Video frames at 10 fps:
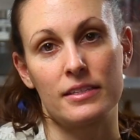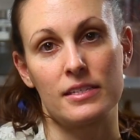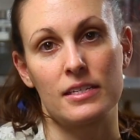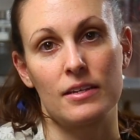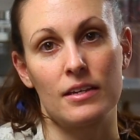at
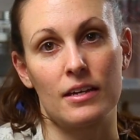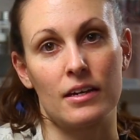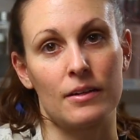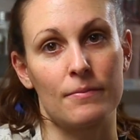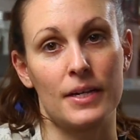sea,
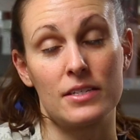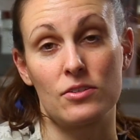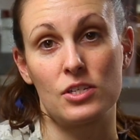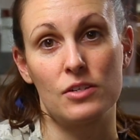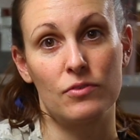um, as a
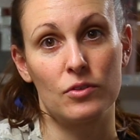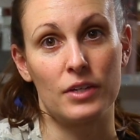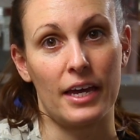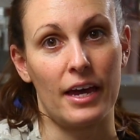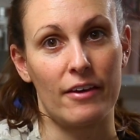chief cook
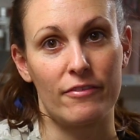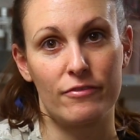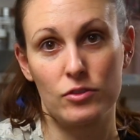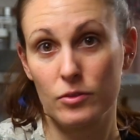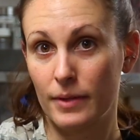I have
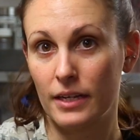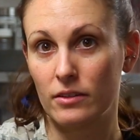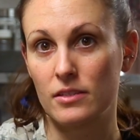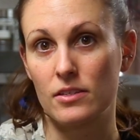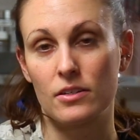two main
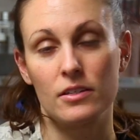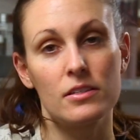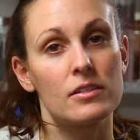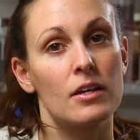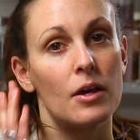
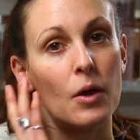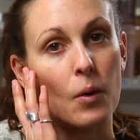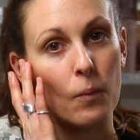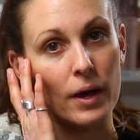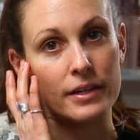concerns.
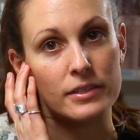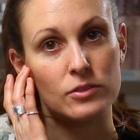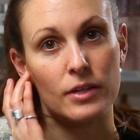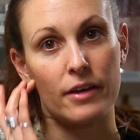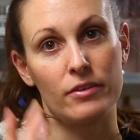One is
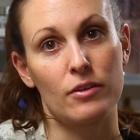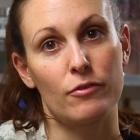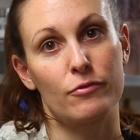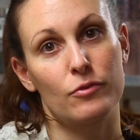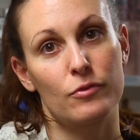to have enough
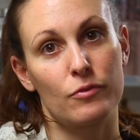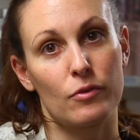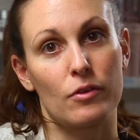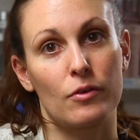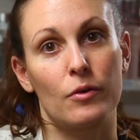food for
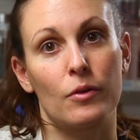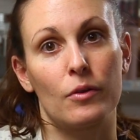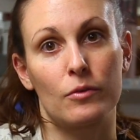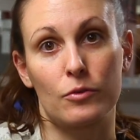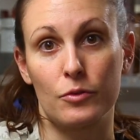the
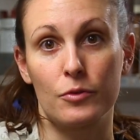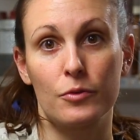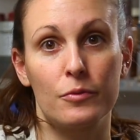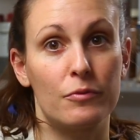whole crew